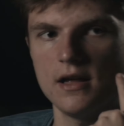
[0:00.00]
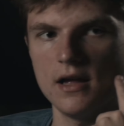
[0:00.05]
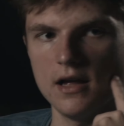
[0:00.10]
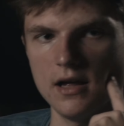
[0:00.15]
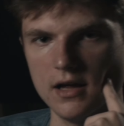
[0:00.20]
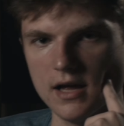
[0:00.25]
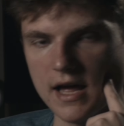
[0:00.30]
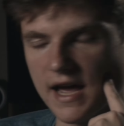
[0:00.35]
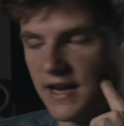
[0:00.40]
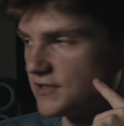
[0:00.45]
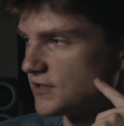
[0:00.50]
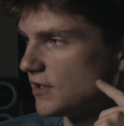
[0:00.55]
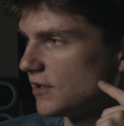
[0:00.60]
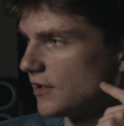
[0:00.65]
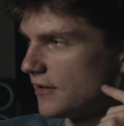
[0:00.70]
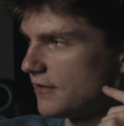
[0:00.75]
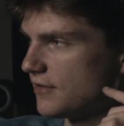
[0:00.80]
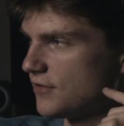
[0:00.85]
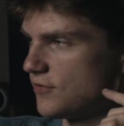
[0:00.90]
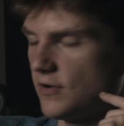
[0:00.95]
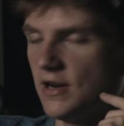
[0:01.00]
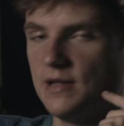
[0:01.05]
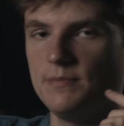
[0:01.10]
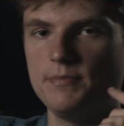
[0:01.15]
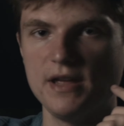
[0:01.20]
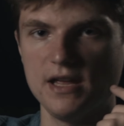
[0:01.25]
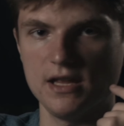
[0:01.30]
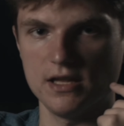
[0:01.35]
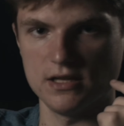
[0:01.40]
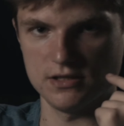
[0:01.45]
XLR
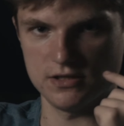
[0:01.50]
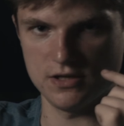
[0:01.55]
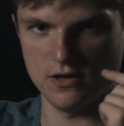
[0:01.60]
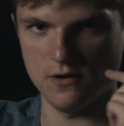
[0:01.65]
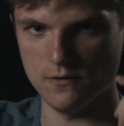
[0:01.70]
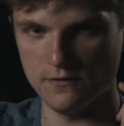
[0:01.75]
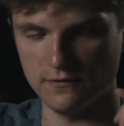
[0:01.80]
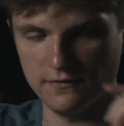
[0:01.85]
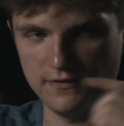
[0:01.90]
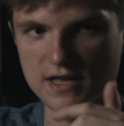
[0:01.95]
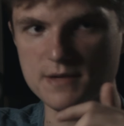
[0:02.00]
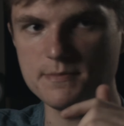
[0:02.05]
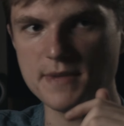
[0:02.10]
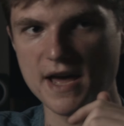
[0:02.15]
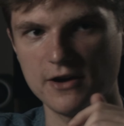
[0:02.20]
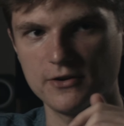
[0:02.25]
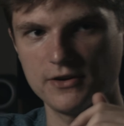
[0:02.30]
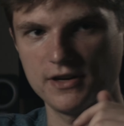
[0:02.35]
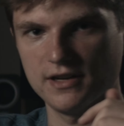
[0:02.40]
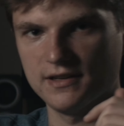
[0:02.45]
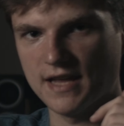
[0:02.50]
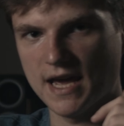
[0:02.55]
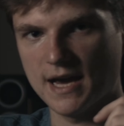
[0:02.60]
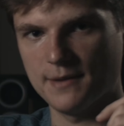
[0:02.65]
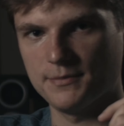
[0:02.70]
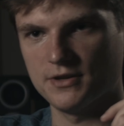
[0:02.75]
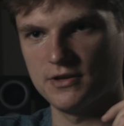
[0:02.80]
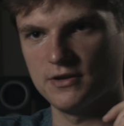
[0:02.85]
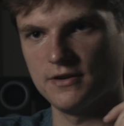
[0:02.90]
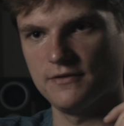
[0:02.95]
3-pin to V-mount
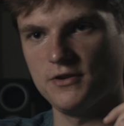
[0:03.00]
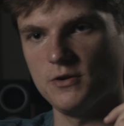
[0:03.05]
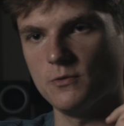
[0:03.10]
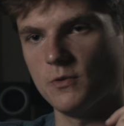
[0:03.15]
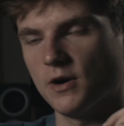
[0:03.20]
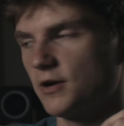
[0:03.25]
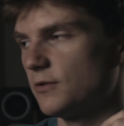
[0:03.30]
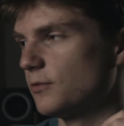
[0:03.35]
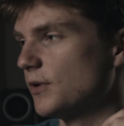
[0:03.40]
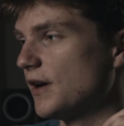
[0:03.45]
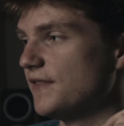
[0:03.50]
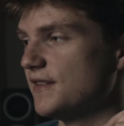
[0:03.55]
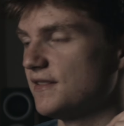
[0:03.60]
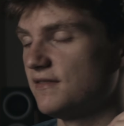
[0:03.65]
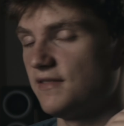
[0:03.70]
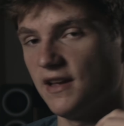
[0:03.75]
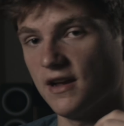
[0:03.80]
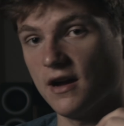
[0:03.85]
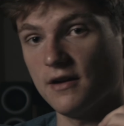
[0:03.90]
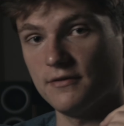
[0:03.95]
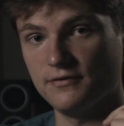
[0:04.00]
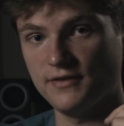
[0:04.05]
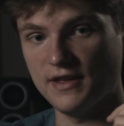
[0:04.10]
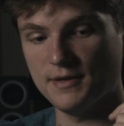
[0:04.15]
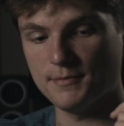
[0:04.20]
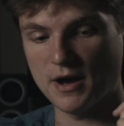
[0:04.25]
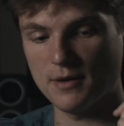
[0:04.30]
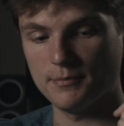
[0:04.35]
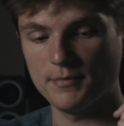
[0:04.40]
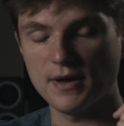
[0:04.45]
adapter if you want to run this thing off
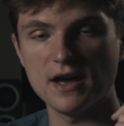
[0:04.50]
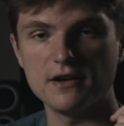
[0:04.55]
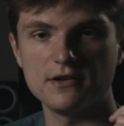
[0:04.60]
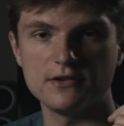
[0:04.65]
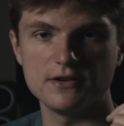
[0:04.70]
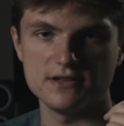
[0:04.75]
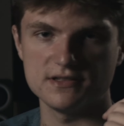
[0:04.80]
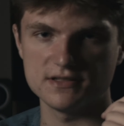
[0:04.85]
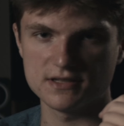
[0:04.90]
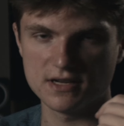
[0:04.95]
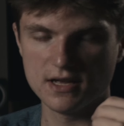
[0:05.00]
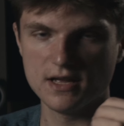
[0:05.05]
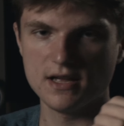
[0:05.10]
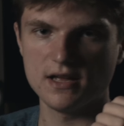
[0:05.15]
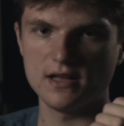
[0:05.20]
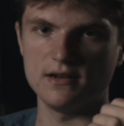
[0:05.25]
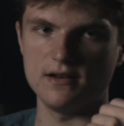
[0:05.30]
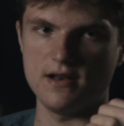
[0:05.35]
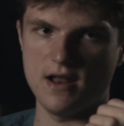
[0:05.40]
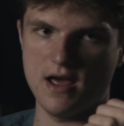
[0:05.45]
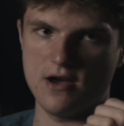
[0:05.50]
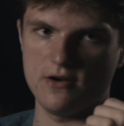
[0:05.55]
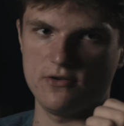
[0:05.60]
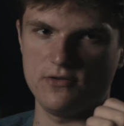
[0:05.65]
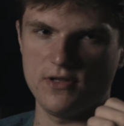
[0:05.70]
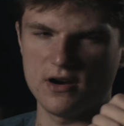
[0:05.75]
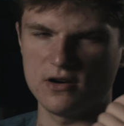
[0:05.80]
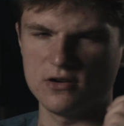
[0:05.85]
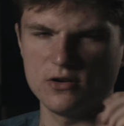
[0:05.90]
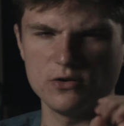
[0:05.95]
V-mount batteries. Now,
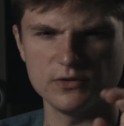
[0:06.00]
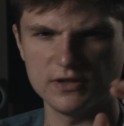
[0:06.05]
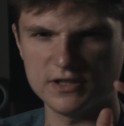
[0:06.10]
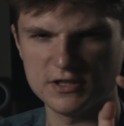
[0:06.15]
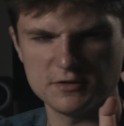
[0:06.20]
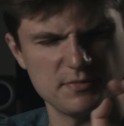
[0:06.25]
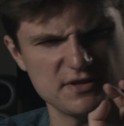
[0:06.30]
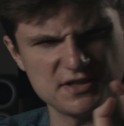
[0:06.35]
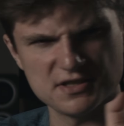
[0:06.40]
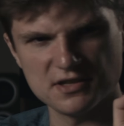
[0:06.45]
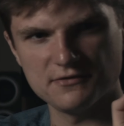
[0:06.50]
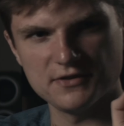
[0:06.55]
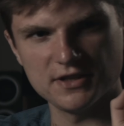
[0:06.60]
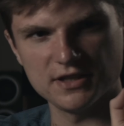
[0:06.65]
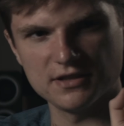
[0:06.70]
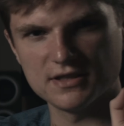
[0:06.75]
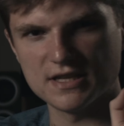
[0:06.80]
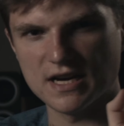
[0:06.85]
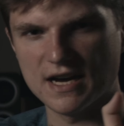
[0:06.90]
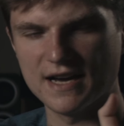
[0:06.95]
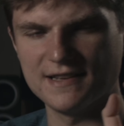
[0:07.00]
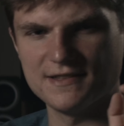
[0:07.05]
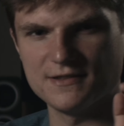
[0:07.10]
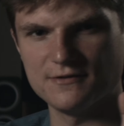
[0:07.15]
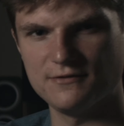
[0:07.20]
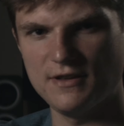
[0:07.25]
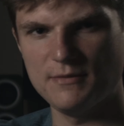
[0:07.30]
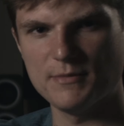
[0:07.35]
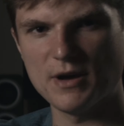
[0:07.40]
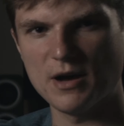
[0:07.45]
there are only specific kinds of
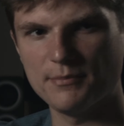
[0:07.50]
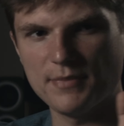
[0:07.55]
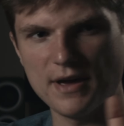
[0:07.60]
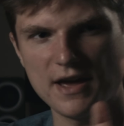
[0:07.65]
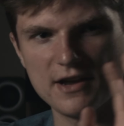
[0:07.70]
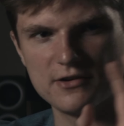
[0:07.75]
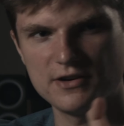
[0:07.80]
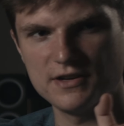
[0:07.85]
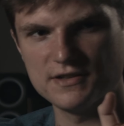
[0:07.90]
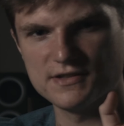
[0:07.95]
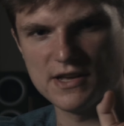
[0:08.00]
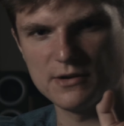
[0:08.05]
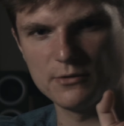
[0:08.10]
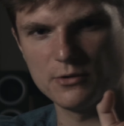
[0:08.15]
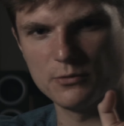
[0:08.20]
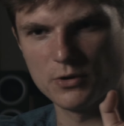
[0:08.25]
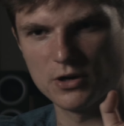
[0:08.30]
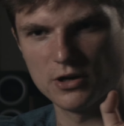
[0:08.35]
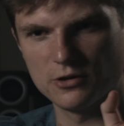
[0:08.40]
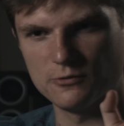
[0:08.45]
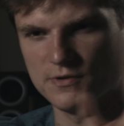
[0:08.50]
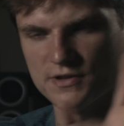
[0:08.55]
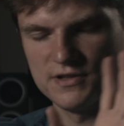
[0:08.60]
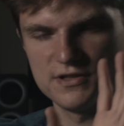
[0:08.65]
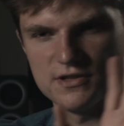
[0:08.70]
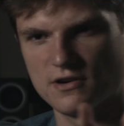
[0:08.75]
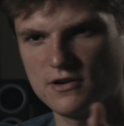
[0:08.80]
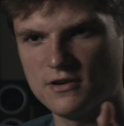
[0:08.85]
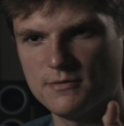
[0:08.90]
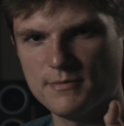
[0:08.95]
V-mount batteries that will work with
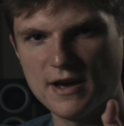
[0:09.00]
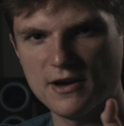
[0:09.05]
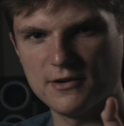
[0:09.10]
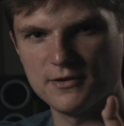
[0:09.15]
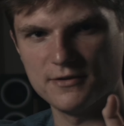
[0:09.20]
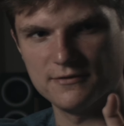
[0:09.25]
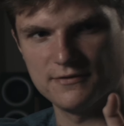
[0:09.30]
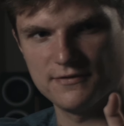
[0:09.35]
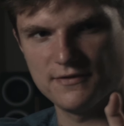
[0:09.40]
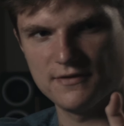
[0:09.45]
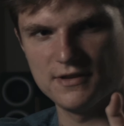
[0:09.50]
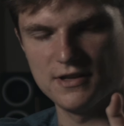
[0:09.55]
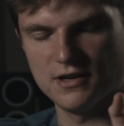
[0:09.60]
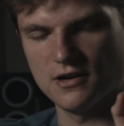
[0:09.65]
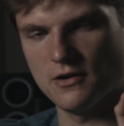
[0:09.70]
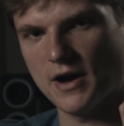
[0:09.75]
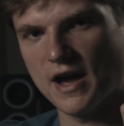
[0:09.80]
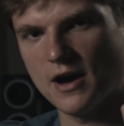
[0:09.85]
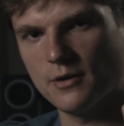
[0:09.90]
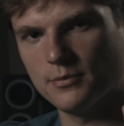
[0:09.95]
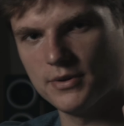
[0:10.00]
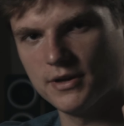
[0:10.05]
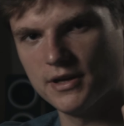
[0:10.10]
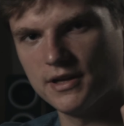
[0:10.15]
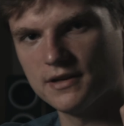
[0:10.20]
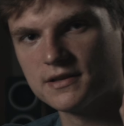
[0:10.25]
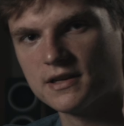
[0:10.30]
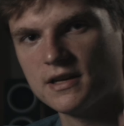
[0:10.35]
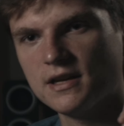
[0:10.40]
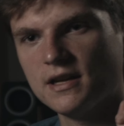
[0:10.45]
certain amount of, you know,
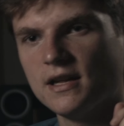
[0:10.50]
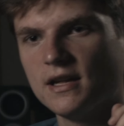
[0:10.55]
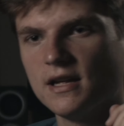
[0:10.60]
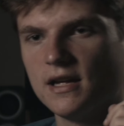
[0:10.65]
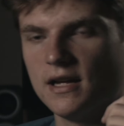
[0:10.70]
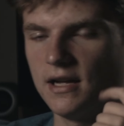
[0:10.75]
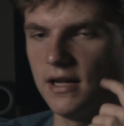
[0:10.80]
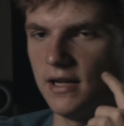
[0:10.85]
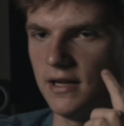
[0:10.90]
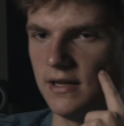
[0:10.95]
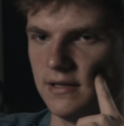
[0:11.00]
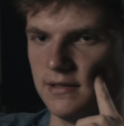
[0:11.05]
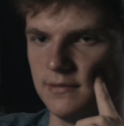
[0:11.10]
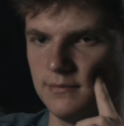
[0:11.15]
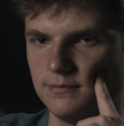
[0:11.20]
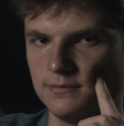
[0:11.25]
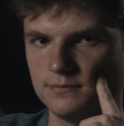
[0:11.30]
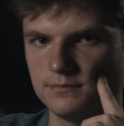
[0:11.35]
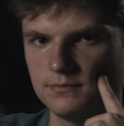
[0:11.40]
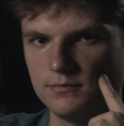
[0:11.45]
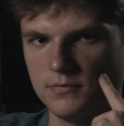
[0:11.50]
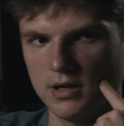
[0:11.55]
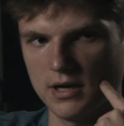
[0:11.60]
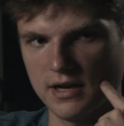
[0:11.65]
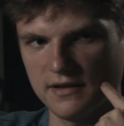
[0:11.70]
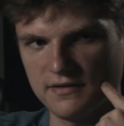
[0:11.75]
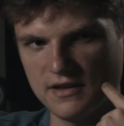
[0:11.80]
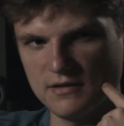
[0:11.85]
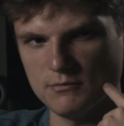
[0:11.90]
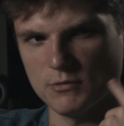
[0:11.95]
output. But I
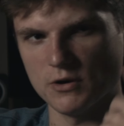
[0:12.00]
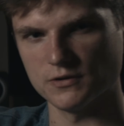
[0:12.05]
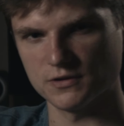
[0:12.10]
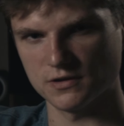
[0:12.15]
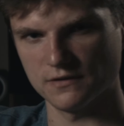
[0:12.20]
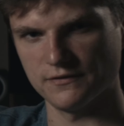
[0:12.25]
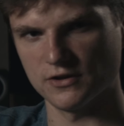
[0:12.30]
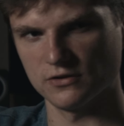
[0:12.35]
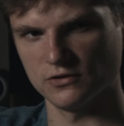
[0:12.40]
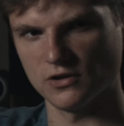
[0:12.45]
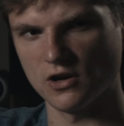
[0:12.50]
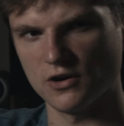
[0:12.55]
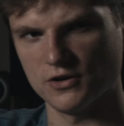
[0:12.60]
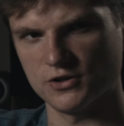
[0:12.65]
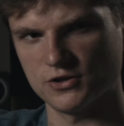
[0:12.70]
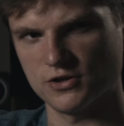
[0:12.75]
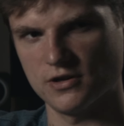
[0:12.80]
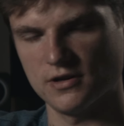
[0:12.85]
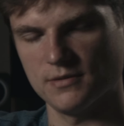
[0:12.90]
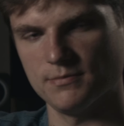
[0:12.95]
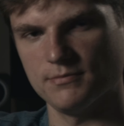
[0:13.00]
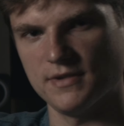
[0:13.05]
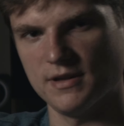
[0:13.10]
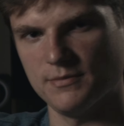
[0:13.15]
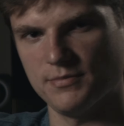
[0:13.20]
think most of your larger